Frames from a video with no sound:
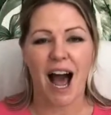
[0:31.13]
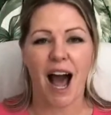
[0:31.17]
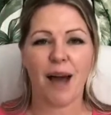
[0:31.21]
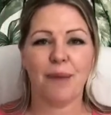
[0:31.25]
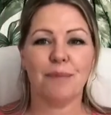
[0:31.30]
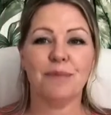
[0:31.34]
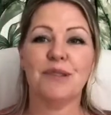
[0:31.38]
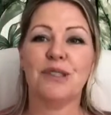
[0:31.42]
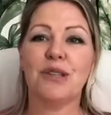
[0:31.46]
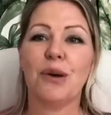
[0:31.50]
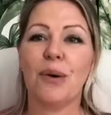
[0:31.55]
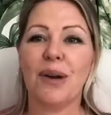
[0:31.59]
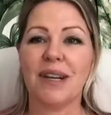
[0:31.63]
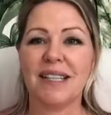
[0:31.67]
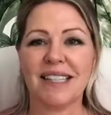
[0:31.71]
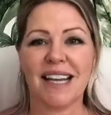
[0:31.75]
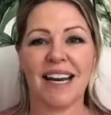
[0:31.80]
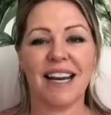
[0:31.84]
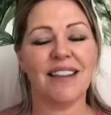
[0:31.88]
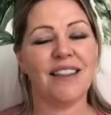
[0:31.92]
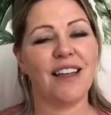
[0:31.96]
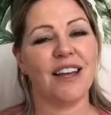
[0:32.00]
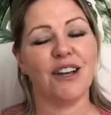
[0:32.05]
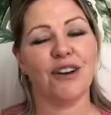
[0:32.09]
I'm so
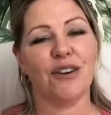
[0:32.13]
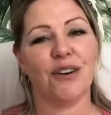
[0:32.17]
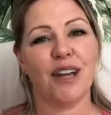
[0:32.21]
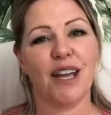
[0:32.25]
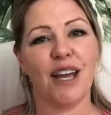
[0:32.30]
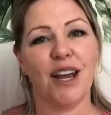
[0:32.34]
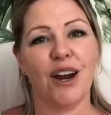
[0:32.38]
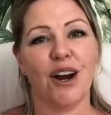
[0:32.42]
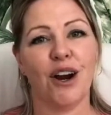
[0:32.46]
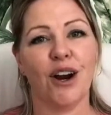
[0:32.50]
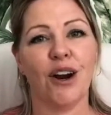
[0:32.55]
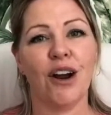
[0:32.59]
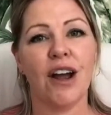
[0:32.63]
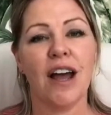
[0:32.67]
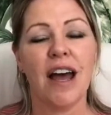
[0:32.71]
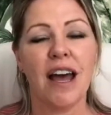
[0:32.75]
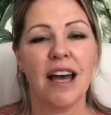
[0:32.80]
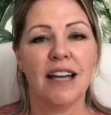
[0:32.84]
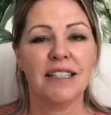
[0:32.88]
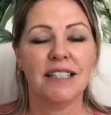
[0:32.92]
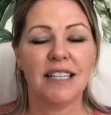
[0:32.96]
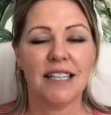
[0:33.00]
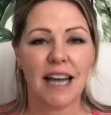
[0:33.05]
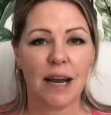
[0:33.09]
excited that you're here.
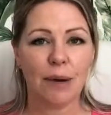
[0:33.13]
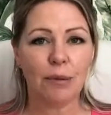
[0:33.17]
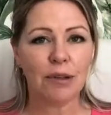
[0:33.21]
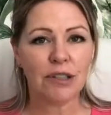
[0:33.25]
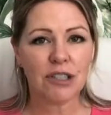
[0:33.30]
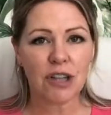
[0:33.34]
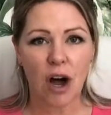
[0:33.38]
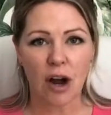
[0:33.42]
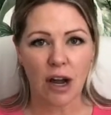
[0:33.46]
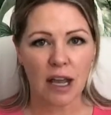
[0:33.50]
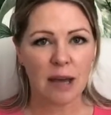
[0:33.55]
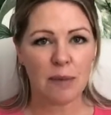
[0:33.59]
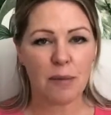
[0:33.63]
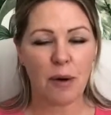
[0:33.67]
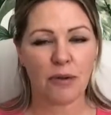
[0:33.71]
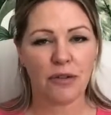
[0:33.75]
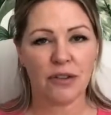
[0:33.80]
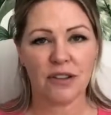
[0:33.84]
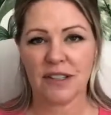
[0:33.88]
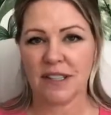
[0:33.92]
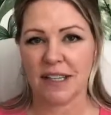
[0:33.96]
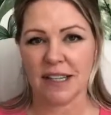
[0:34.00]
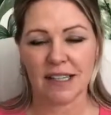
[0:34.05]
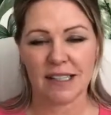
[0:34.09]
Today we're talking about
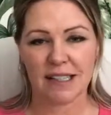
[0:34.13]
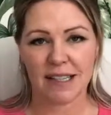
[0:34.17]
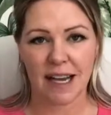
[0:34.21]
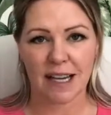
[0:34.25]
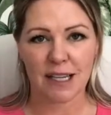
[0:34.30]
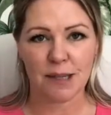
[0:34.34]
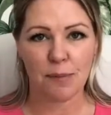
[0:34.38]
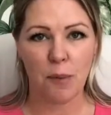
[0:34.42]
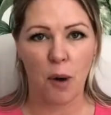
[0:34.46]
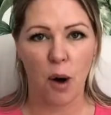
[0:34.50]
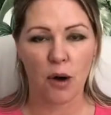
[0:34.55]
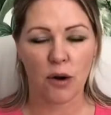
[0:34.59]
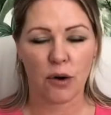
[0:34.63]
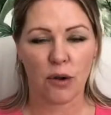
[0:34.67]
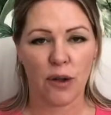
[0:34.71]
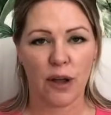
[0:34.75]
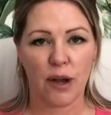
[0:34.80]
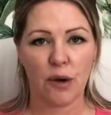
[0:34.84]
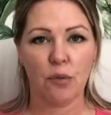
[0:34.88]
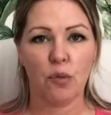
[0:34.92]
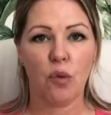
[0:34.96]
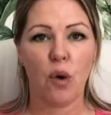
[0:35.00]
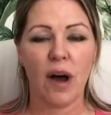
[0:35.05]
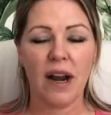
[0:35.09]
the success model
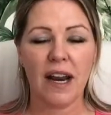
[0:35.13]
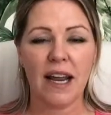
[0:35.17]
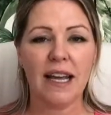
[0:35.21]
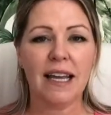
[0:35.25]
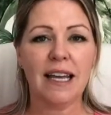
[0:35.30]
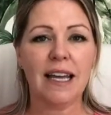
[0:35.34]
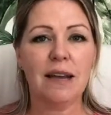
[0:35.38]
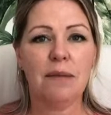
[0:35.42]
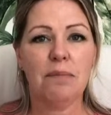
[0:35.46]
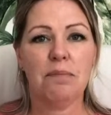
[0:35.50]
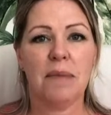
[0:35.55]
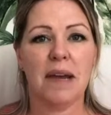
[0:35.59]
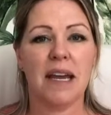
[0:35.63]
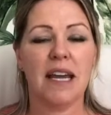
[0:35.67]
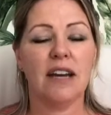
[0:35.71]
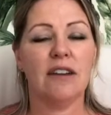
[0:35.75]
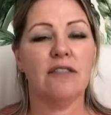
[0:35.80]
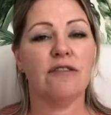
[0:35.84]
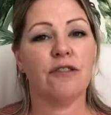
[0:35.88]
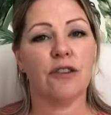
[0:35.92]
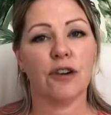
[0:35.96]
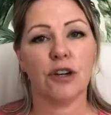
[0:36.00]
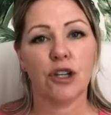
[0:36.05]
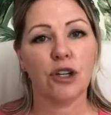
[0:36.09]
and what it can
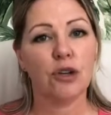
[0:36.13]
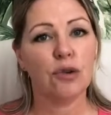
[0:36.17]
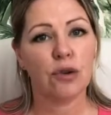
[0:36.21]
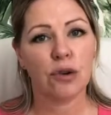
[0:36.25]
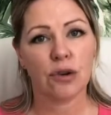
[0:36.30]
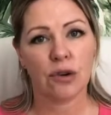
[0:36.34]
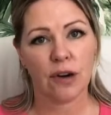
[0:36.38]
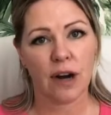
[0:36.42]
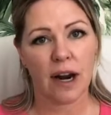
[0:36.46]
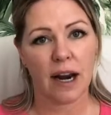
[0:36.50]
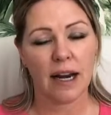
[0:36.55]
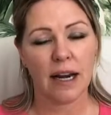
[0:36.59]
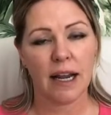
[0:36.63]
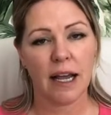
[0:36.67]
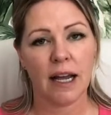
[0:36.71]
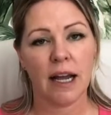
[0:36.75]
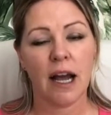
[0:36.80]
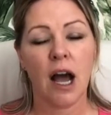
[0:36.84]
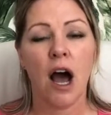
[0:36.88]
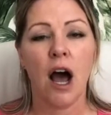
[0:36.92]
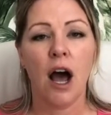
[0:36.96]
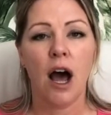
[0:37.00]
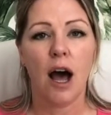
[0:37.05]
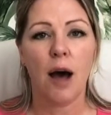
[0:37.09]
mean for you creating
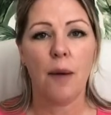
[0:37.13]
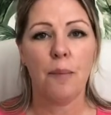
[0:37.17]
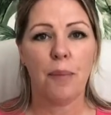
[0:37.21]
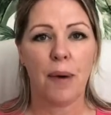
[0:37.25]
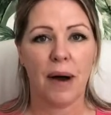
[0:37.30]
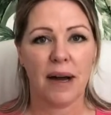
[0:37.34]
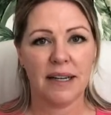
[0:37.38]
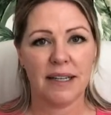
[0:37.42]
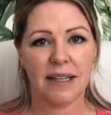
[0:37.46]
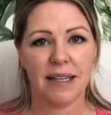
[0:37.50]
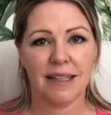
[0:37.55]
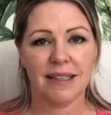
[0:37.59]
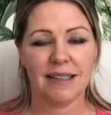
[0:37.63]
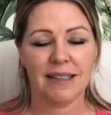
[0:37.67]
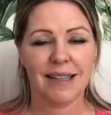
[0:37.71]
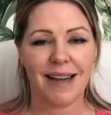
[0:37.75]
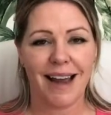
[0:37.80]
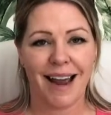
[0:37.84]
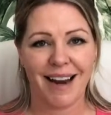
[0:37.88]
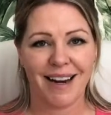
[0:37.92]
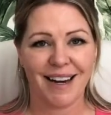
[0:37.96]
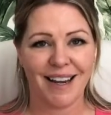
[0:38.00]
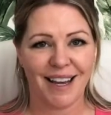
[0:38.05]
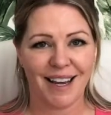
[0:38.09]
abundance
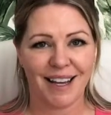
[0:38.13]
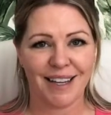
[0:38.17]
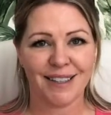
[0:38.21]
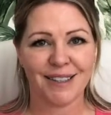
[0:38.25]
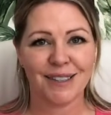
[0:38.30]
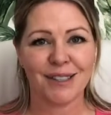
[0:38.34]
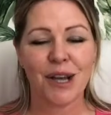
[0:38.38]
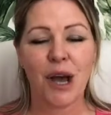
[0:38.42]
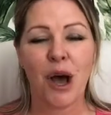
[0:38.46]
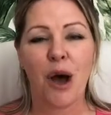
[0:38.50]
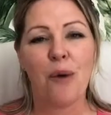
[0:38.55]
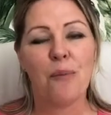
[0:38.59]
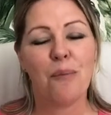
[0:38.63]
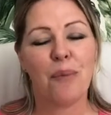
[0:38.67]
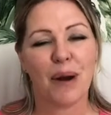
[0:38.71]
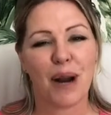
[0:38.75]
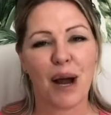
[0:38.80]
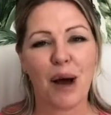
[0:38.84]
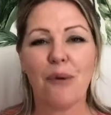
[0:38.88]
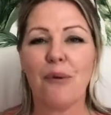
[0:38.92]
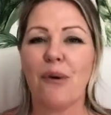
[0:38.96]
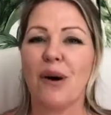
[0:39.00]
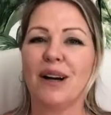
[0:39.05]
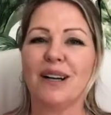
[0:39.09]
and ease. But
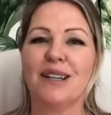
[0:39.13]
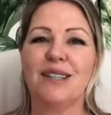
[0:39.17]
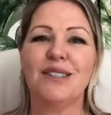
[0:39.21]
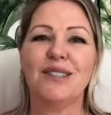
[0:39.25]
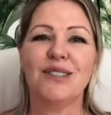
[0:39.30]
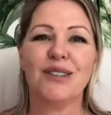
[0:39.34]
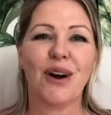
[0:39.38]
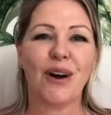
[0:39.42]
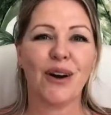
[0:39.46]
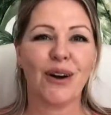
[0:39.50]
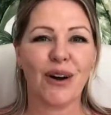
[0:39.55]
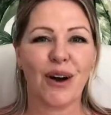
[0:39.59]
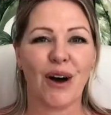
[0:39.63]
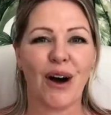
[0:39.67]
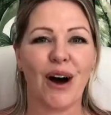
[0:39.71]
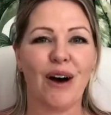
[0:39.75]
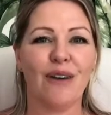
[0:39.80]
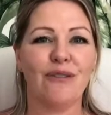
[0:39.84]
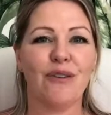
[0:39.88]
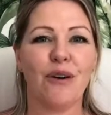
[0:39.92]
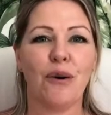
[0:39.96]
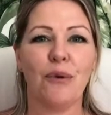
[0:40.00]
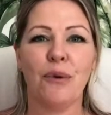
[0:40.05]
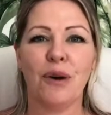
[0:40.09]
I want to start
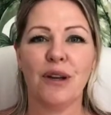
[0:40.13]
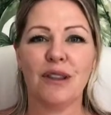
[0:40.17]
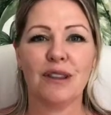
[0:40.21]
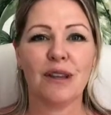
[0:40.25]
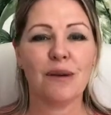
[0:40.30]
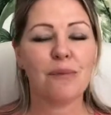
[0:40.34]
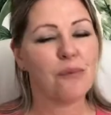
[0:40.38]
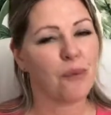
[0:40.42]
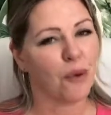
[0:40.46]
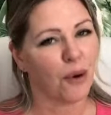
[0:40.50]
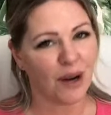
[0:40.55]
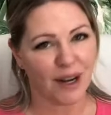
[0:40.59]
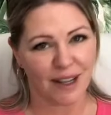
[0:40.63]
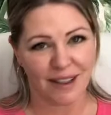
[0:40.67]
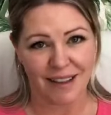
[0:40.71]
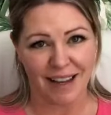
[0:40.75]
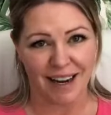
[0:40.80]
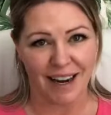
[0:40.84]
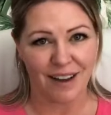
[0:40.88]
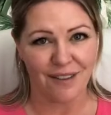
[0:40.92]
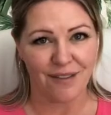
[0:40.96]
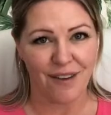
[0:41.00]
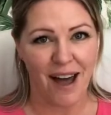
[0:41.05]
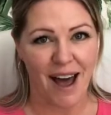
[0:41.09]
off with the morning that
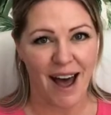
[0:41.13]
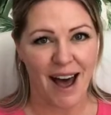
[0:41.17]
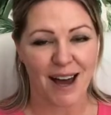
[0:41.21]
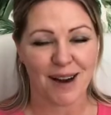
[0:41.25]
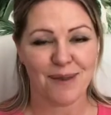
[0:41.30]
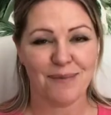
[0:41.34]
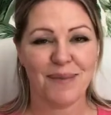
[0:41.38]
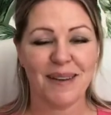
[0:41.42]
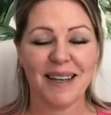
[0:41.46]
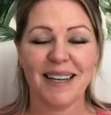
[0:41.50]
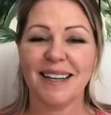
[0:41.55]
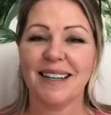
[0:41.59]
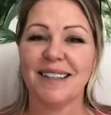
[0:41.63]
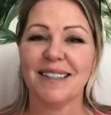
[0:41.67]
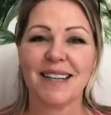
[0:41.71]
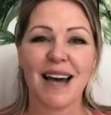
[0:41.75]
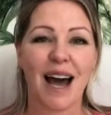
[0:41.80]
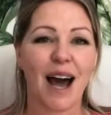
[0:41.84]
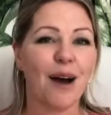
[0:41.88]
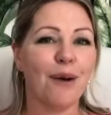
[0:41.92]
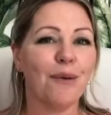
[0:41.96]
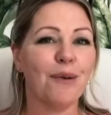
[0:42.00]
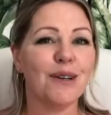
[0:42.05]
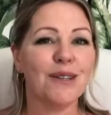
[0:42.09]
I've had because
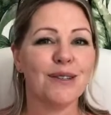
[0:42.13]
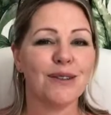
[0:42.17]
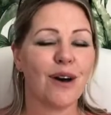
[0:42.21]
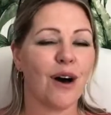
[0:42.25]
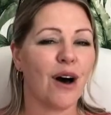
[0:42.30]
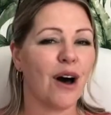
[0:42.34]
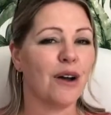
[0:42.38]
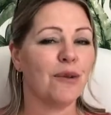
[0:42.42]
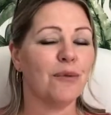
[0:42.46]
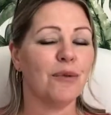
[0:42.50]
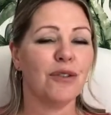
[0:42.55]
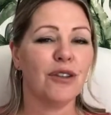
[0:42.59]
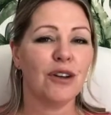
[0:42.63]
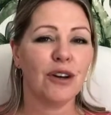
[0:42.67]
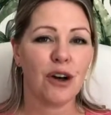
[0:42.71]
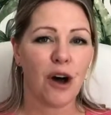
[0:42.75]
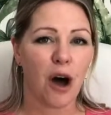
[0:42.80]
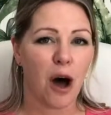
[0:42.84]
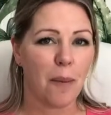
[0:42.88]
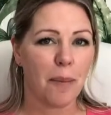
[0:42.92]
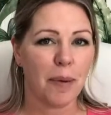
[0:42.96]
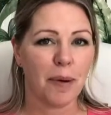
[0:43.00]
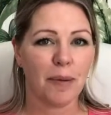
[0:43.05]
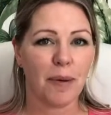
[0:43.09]
I was on with a
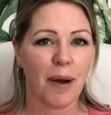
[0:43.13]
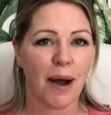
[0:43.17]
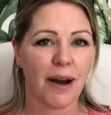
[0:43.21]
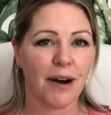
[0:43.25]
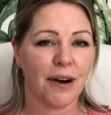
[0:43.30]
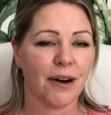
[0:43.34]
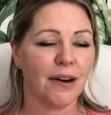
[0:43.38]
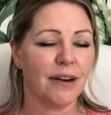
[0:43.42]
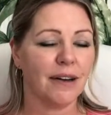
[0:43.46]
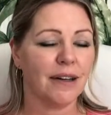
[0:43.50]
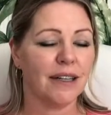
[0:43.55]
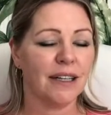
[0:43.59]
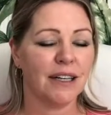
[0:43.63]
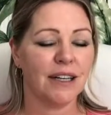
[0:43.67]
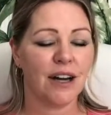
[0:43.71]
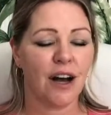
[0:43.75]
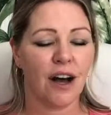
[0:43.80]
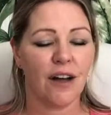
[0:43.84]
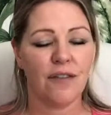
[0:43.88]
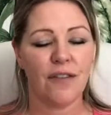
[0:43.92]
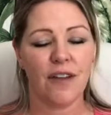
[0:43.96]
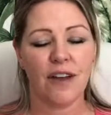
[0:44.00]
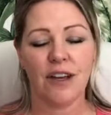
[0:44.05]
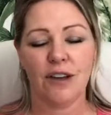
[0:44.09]
copywriter.
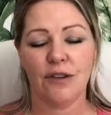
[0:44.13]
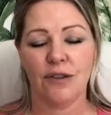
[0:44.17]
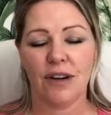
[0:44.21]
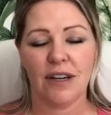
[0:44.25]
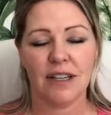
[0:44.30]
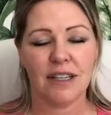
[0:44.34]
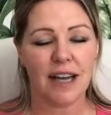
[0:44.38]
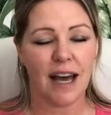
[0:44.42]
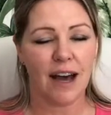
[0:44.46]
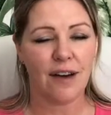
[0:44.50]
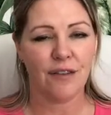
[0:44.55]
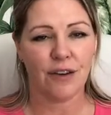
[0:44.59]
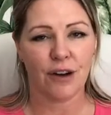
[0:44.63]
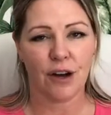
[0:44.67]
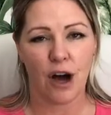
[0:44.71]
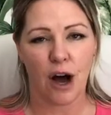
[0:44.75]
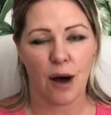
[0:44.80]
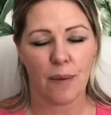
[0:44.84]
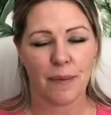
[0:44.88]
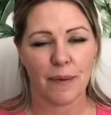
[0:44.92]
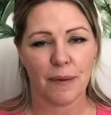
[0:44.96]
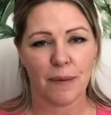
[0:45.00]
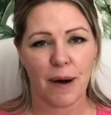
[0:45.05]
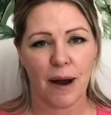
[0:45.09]
Not that you need to have a
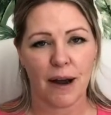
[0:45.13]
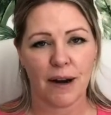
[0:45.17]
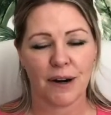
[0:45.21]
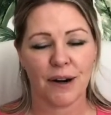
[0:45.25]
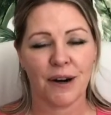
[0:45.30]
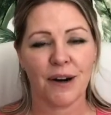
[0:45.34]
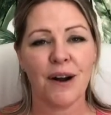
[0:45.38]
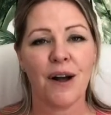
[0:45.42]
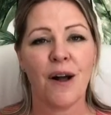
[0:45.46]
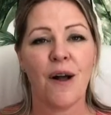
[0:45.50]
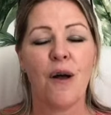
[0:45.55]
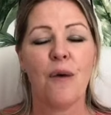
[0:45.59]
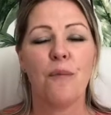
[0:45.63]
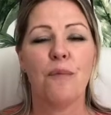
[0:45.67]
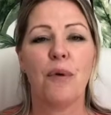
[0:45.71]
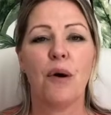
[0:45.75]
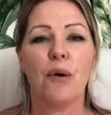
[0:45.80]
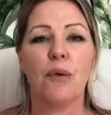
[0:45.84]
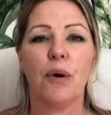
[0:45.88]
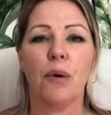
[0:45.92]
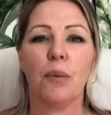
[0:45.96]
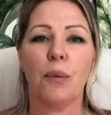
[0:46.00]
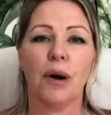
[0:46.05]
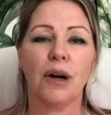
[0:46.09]
copywriter,
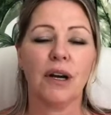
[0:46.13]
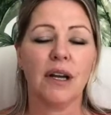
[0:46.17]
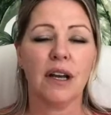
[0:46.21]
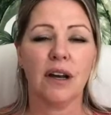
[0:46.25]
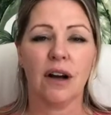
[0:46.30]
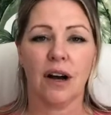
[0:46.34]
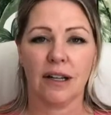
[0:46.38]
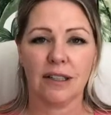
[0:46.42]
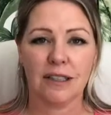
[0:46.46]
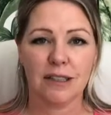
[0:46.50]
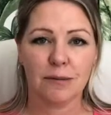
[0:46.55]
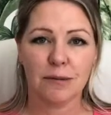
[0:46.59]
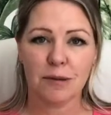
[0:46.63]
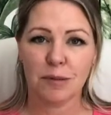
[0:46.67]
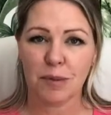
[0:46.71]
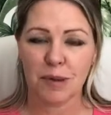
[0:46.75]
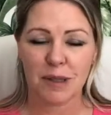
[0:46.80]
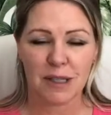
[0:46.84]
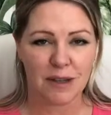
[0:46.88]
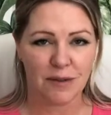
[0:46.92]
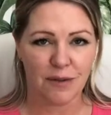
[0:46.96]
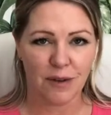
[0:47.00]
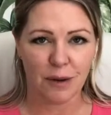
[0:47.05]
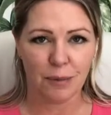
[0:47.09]
but we're working on some
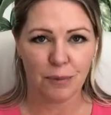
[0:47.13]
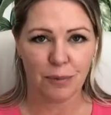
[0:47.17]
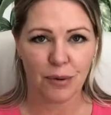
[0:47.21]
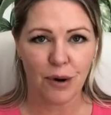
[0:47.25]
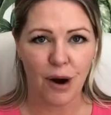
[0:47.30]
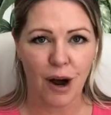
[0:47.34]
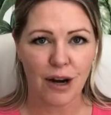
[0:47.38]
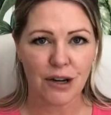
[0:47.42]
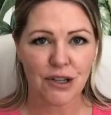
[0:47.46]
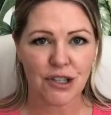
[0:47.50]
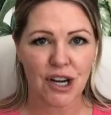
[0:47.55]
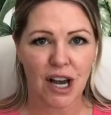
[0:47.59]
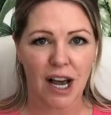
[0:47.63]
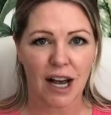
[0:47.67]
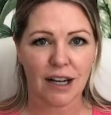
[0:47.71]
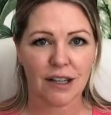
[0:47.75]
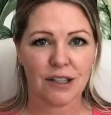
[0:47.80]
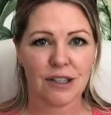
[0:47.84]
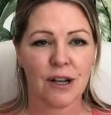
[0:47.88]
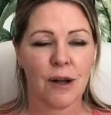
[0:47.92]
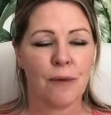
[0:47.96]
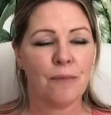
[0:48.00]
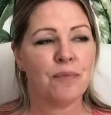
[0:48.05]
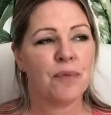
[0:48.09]
specific
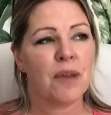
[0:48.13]
projects.